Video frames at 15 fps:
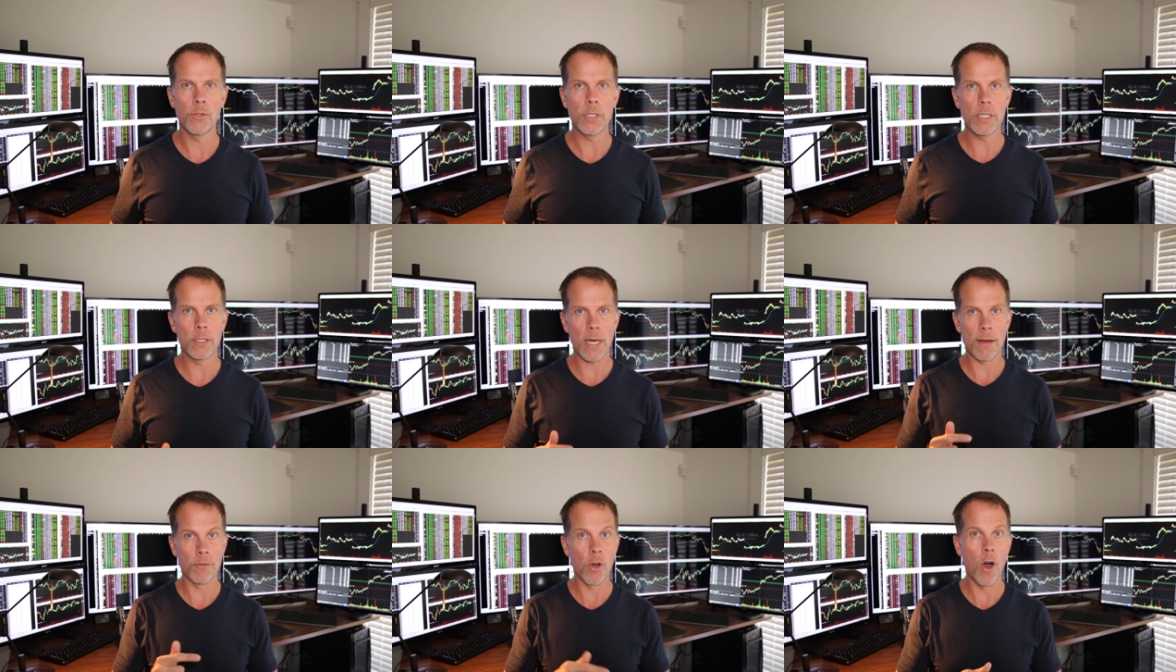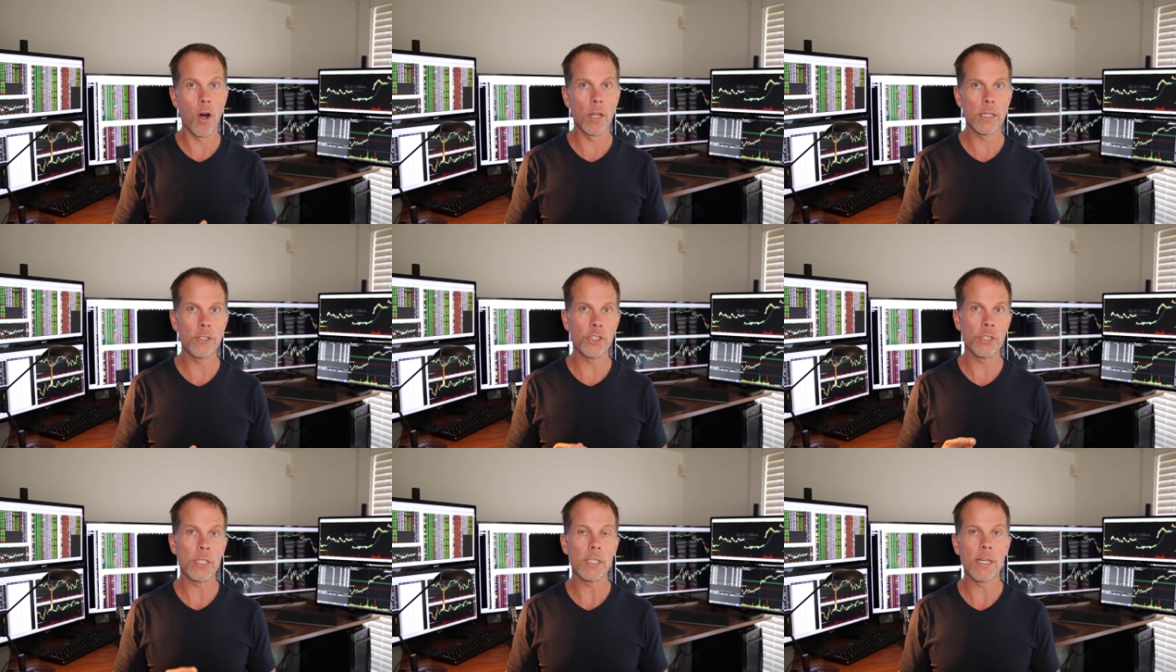You need to have
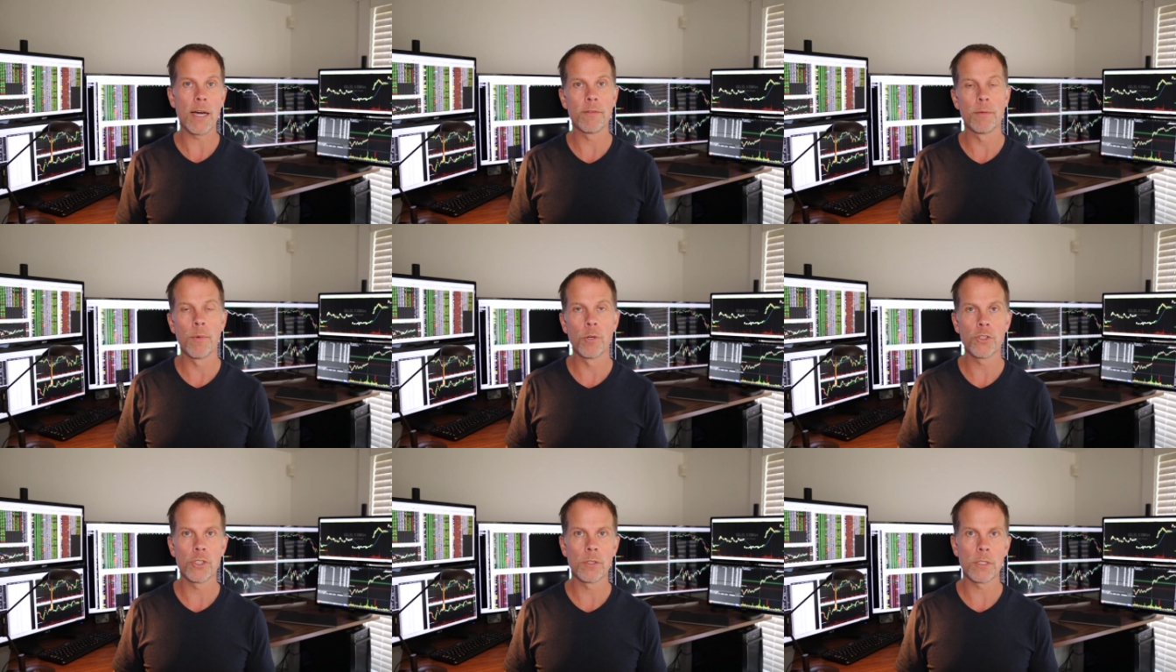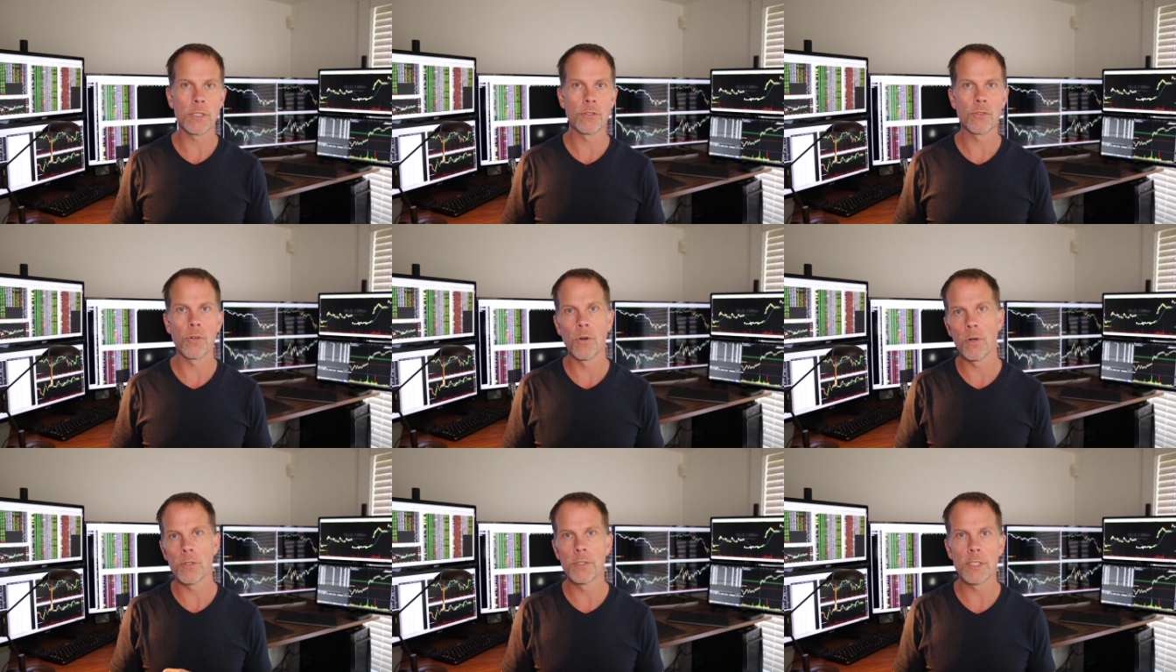knowledge, you need to have emotional
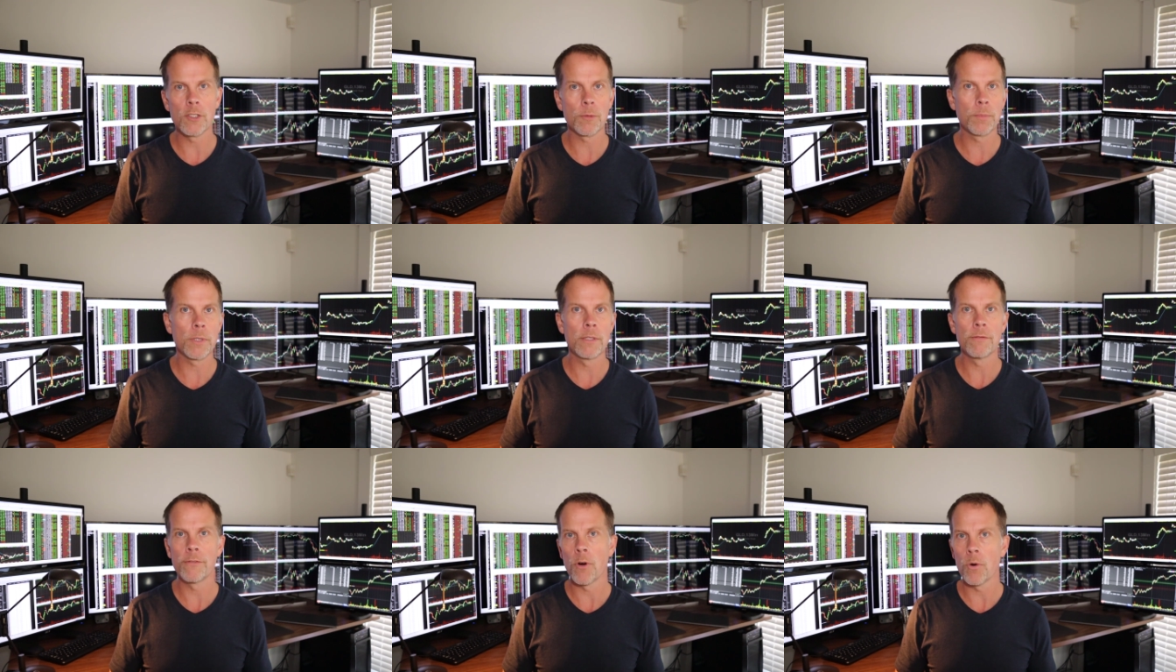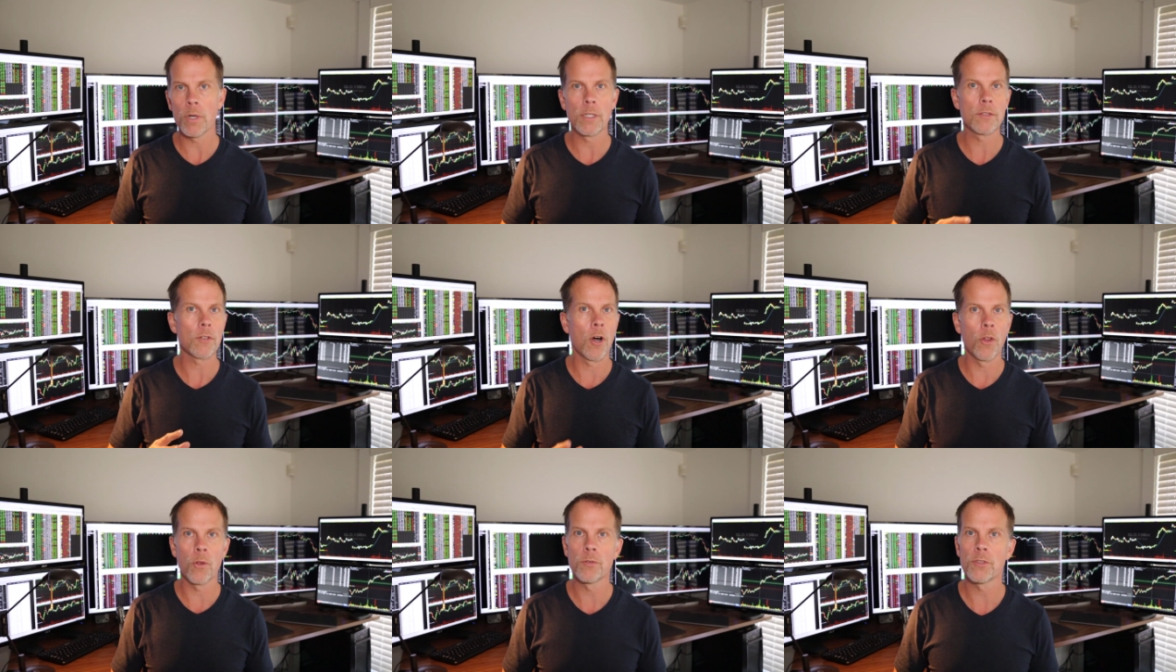control, discipline, focus,
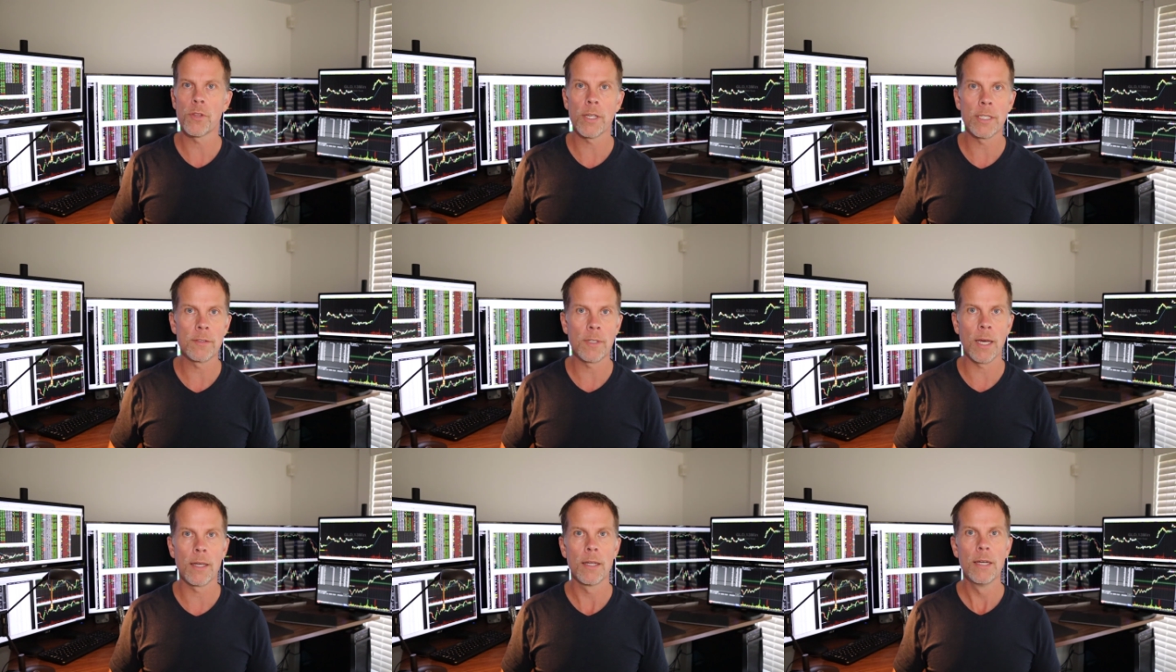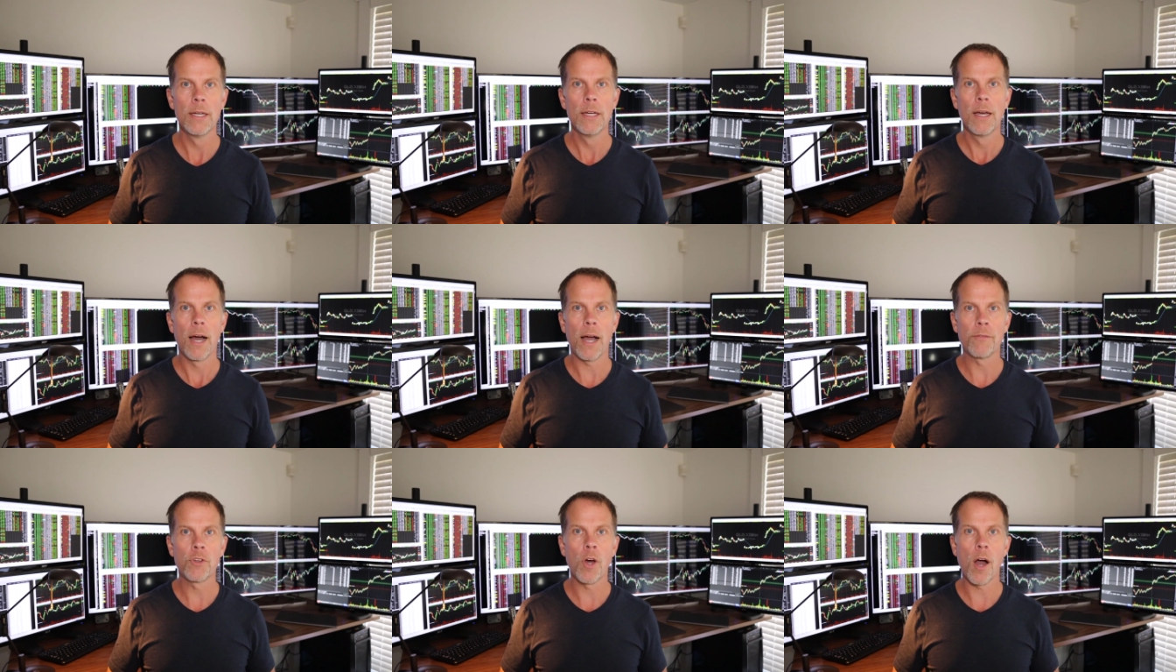all those things that
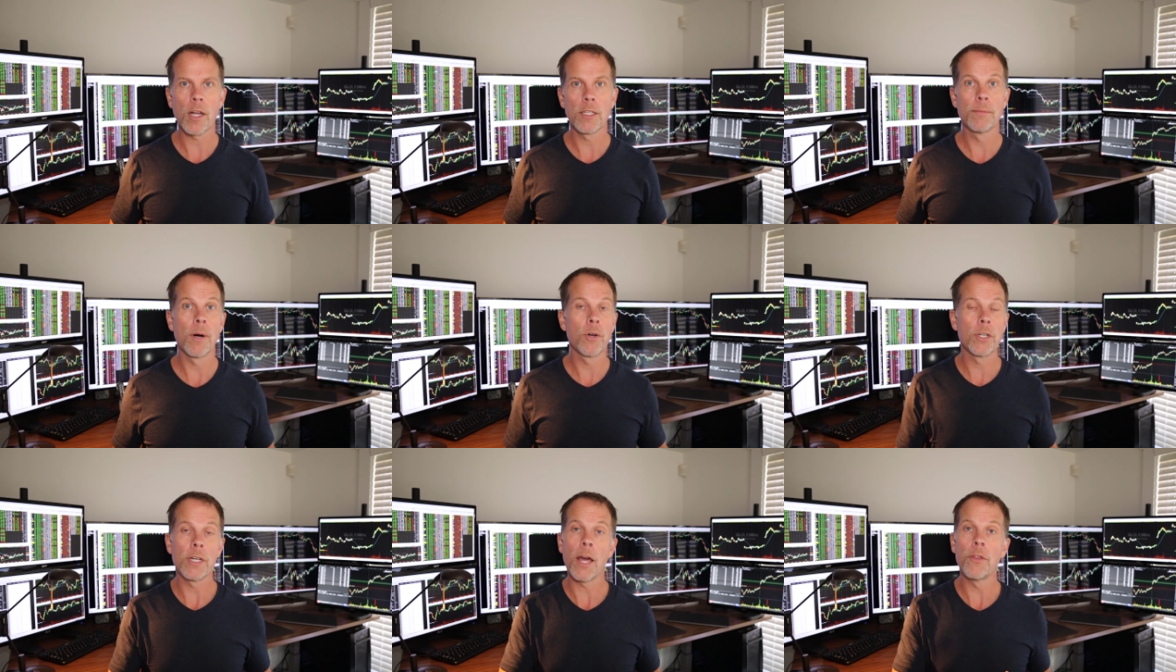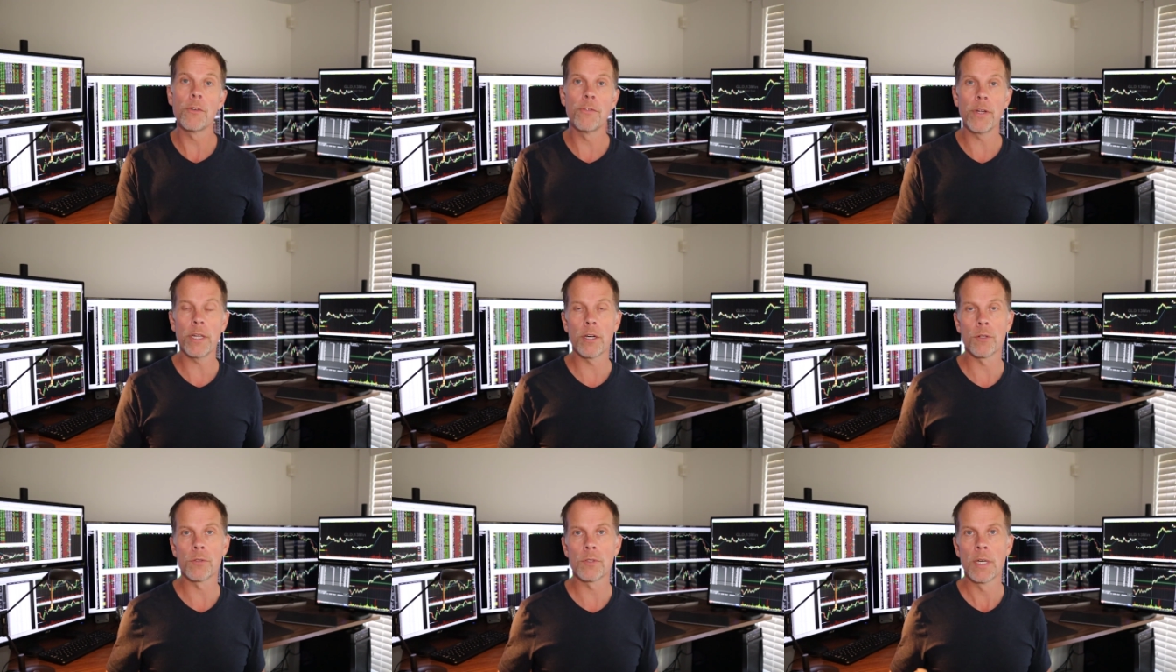I've talked about in other
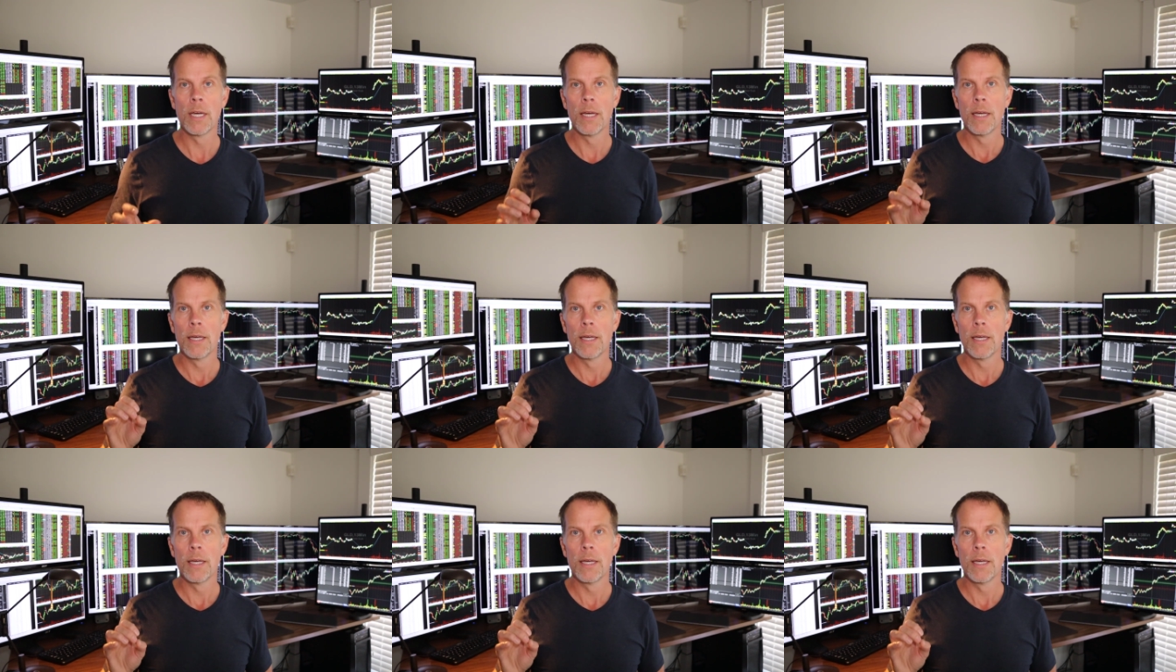videos.